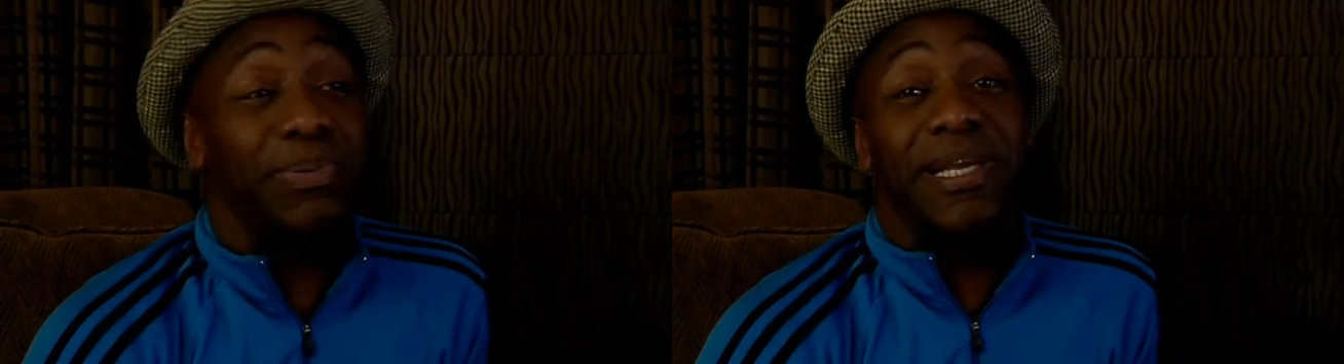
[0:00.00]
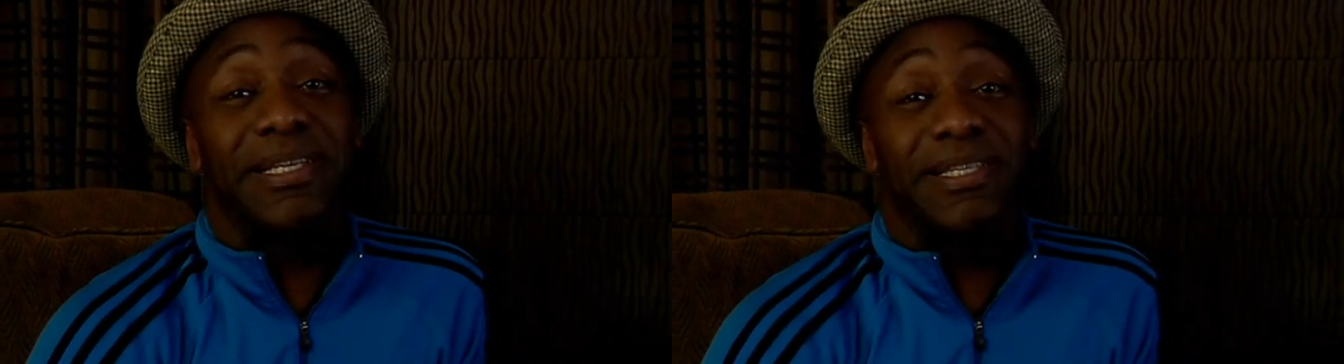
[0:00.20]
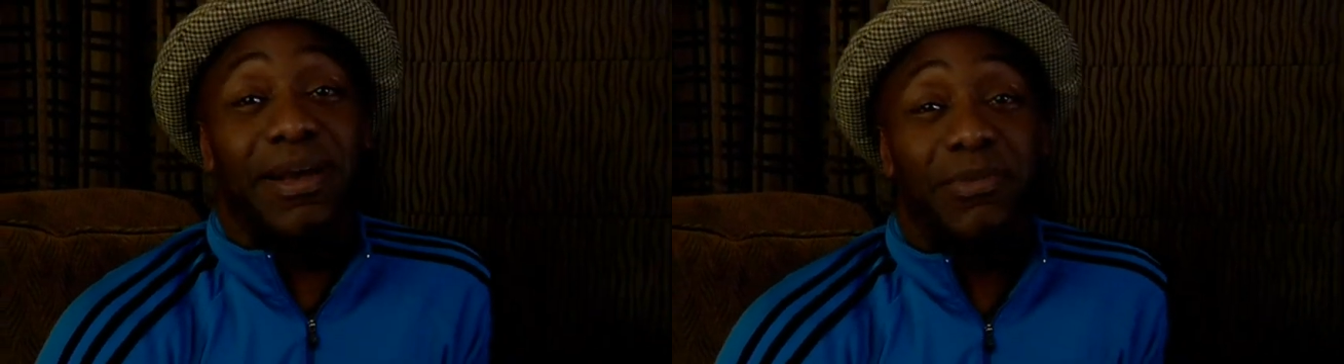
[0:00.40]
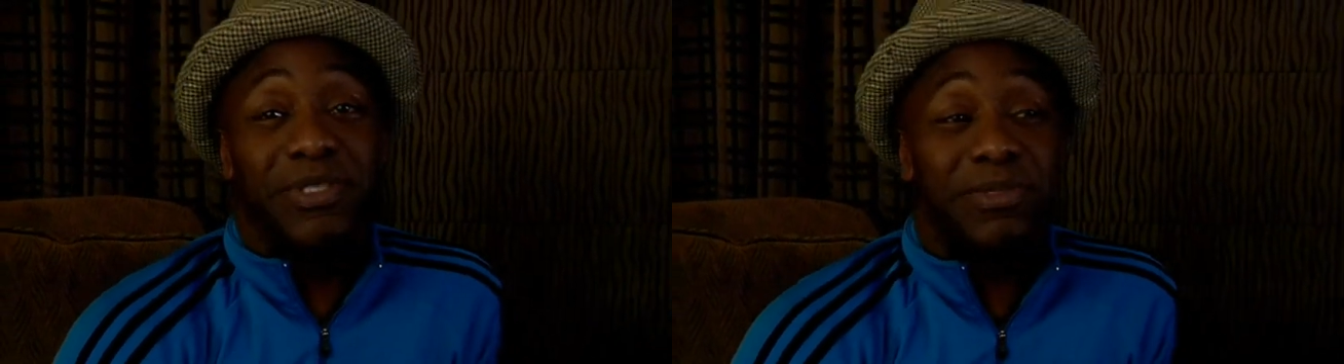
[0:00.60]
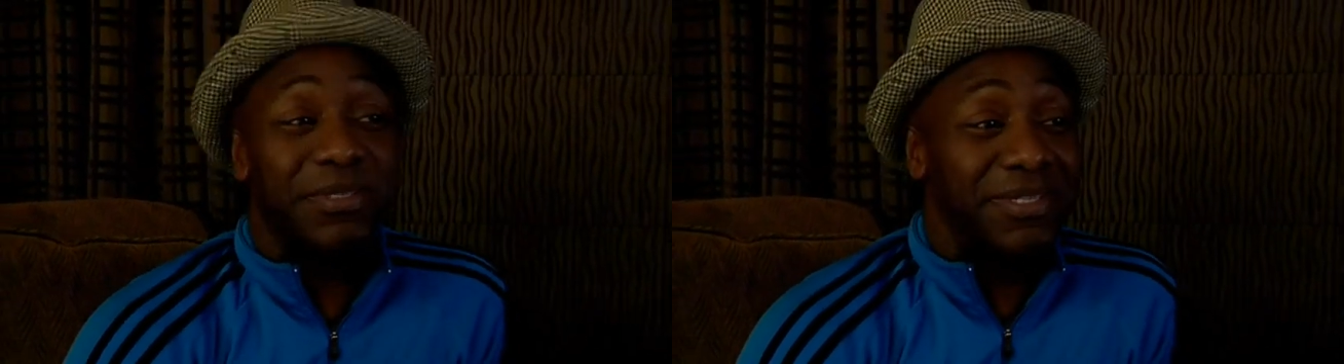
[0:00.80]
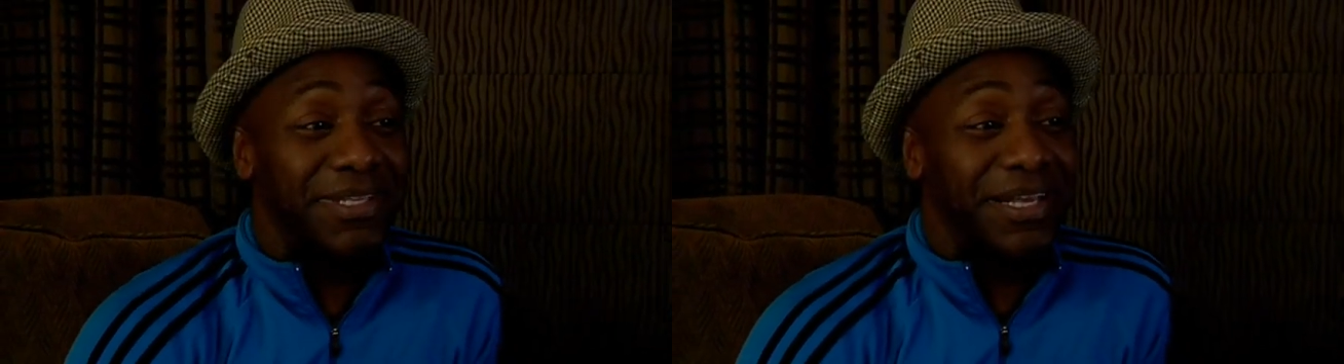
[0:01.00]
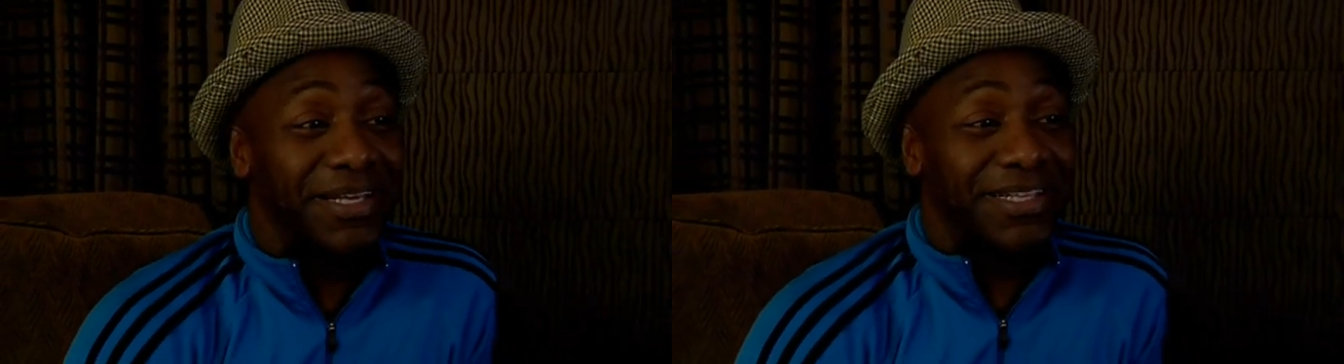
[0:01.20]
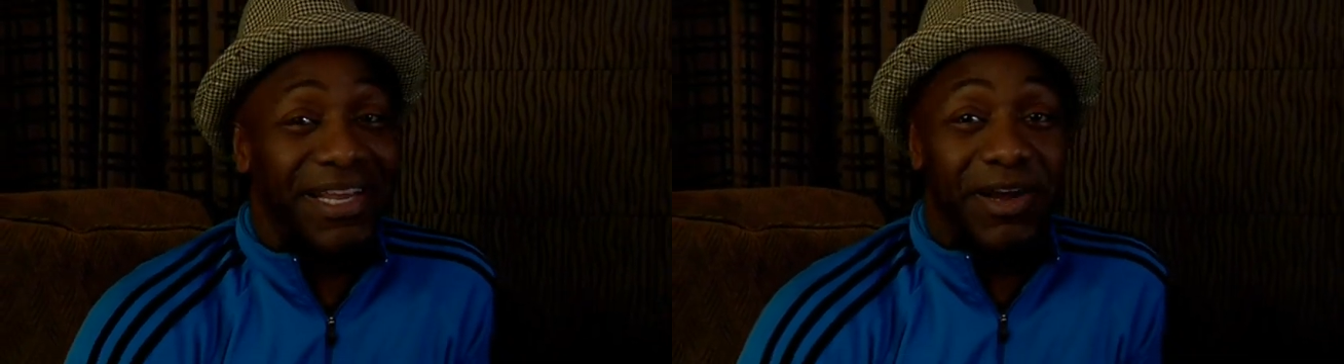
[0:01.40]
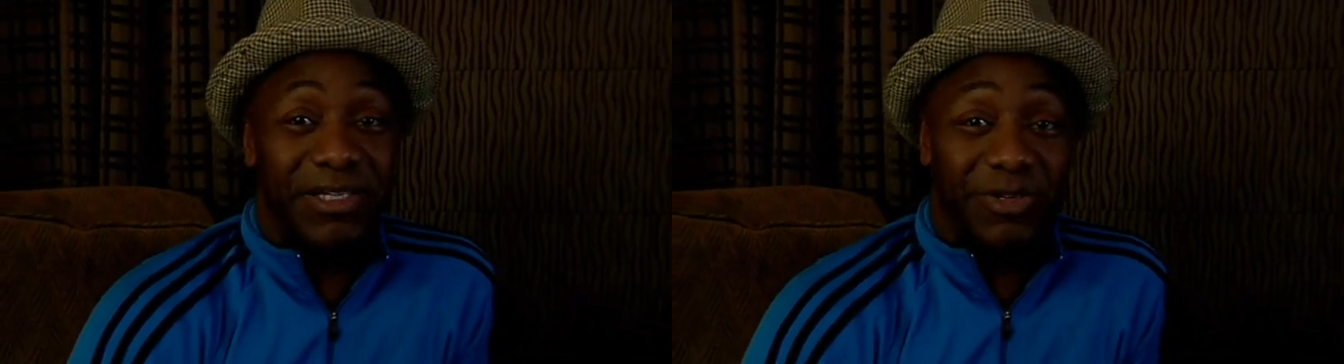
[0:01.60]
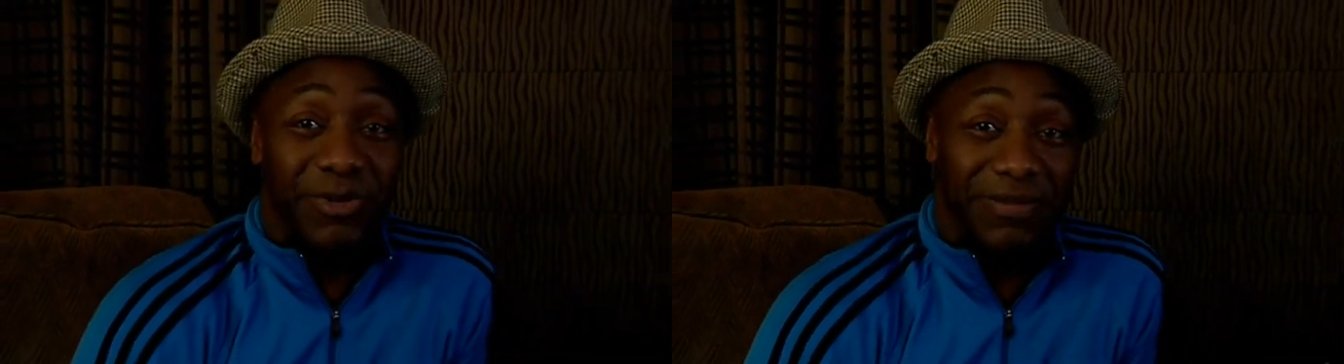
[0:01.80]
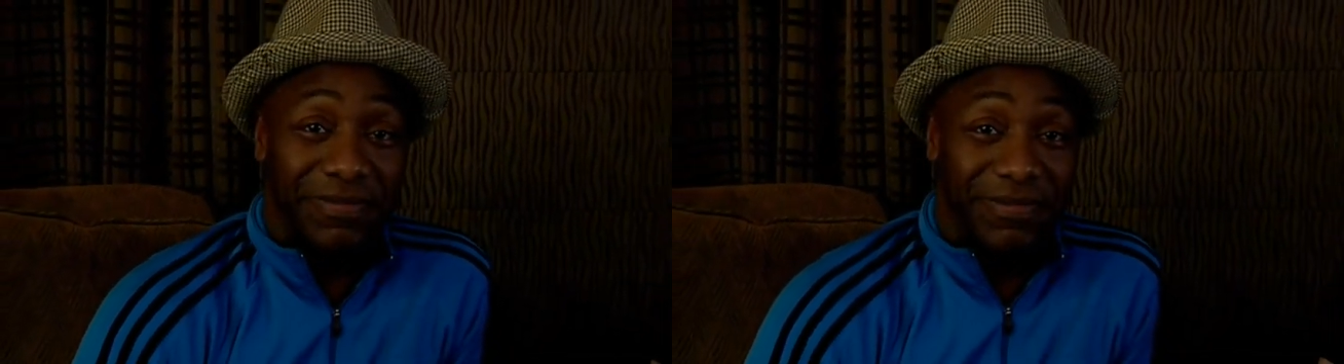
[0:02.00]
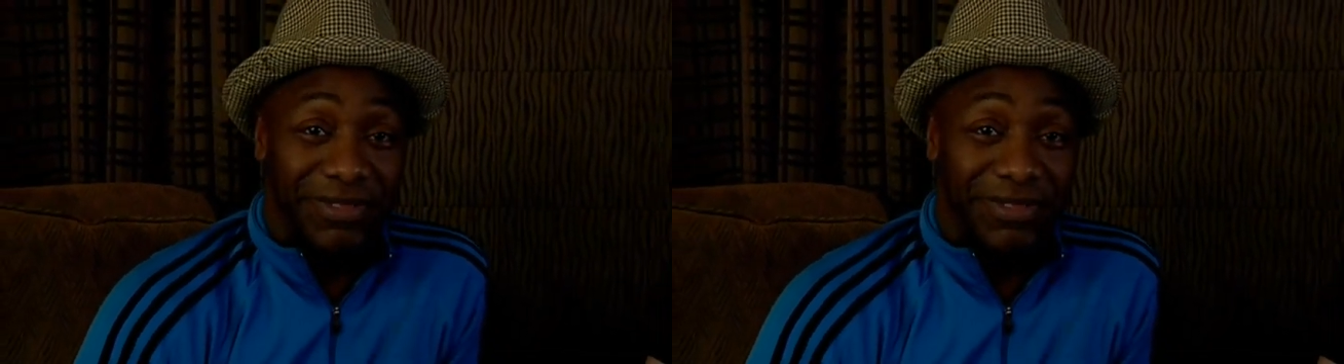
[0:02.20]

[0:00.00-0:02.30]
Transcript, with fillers: playing, I was using uh, the character of